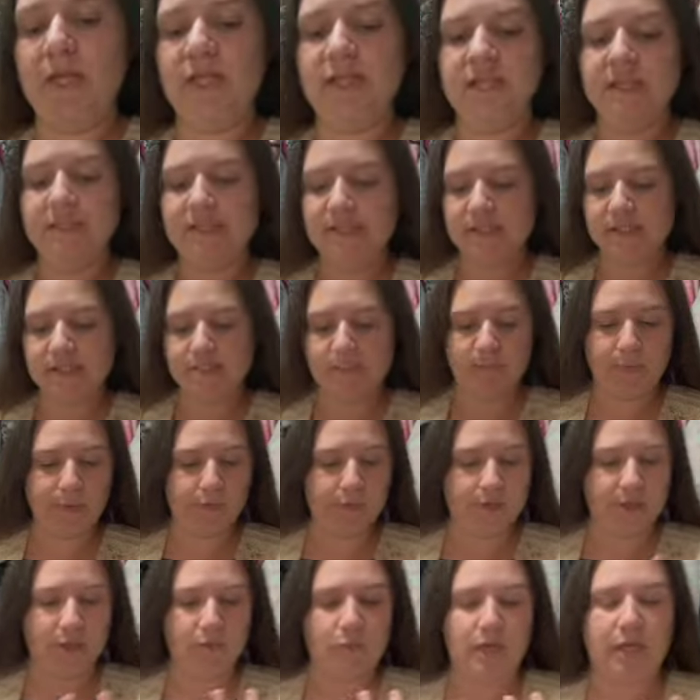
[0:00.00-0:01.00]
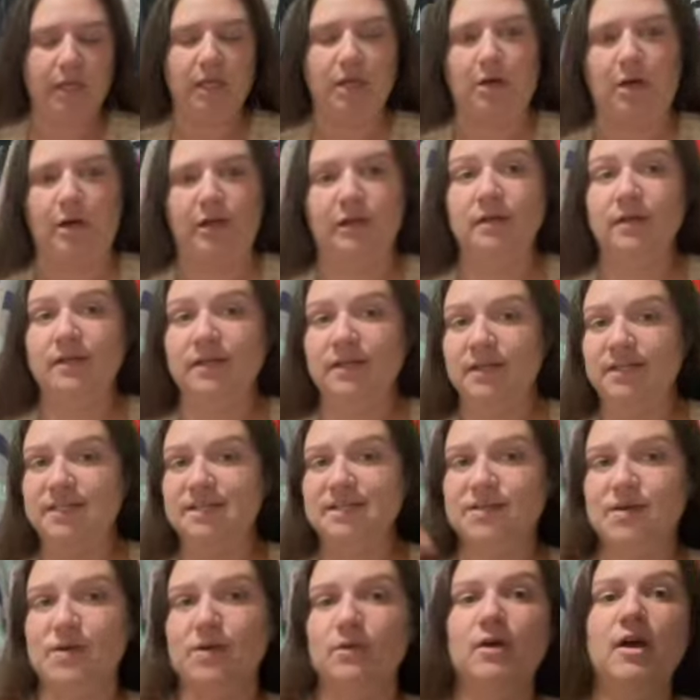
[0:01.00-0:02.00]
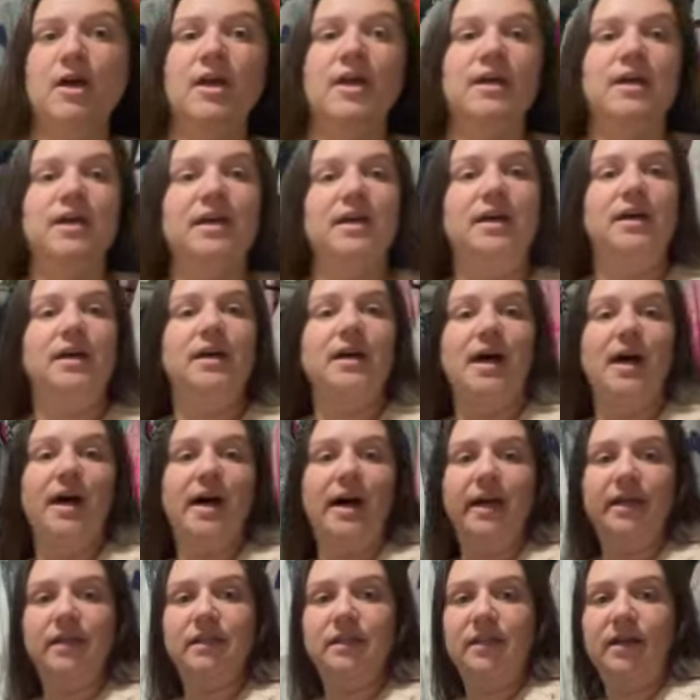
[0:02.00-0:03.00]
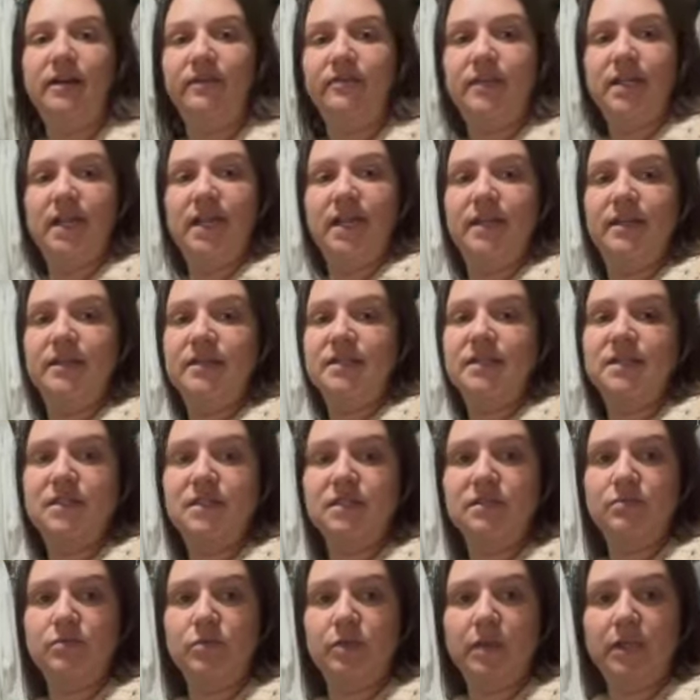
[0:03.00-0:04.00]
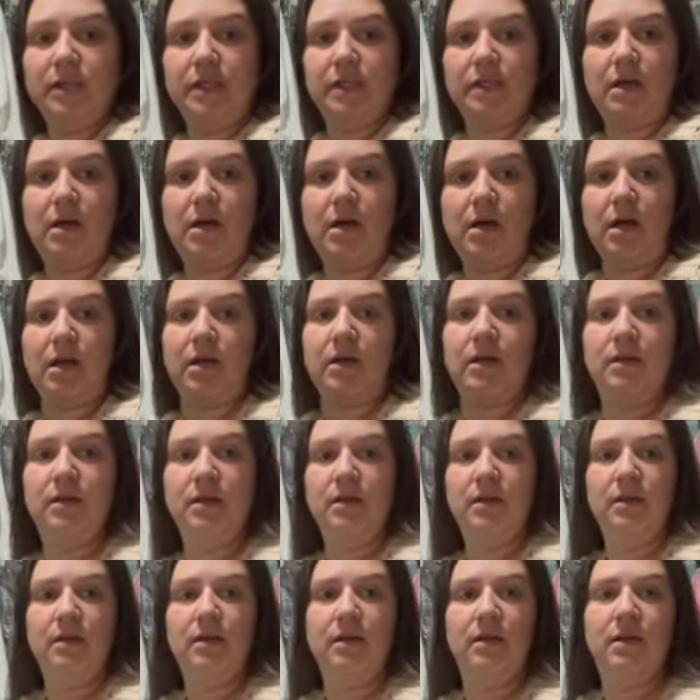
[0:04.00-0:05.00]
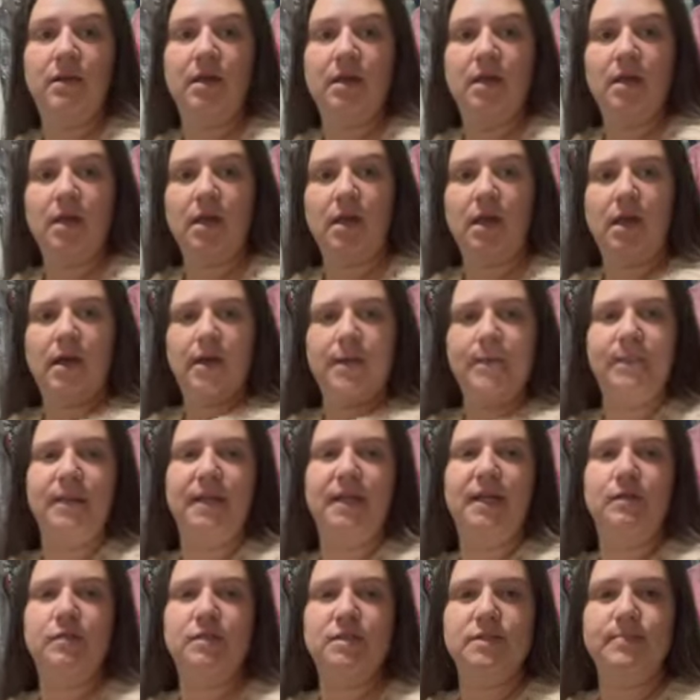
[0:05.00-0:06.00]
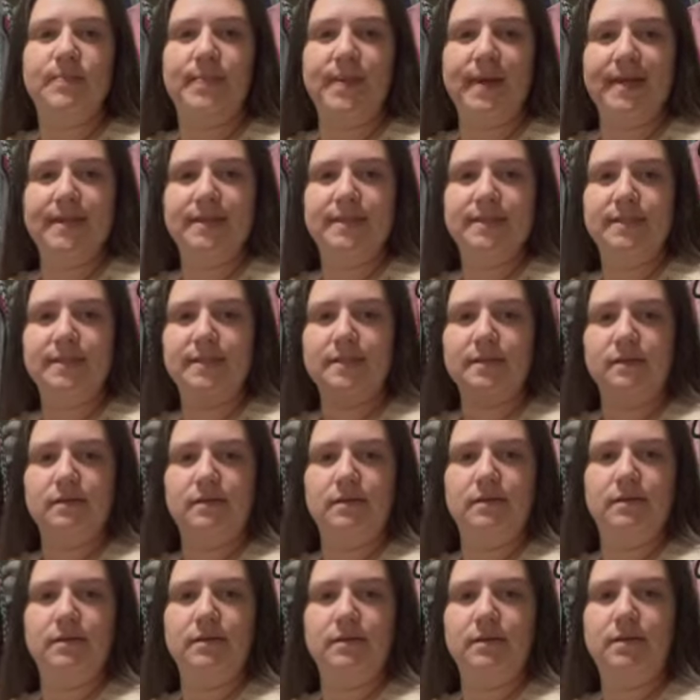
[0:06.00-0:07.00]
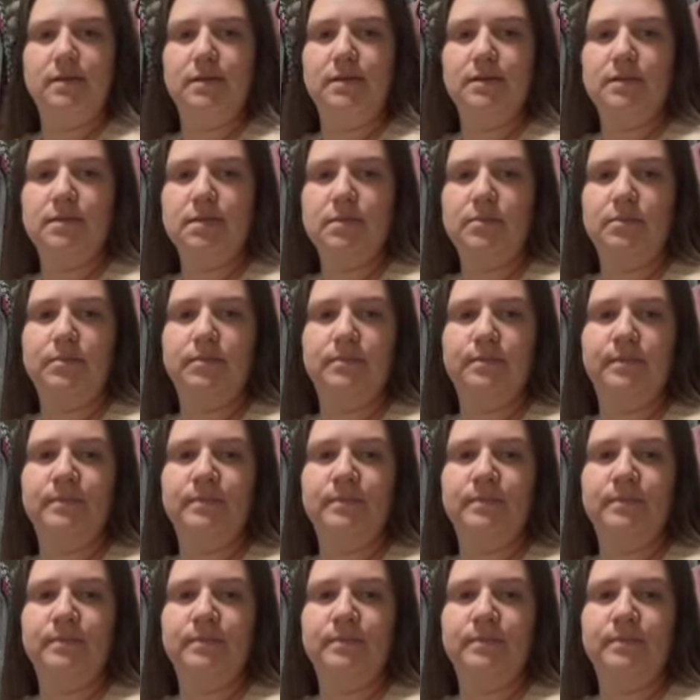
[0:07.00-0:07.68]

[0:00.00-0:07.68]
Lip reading: this is a bulky weight yarn. So I loved it. It's still really long. And it was based on some,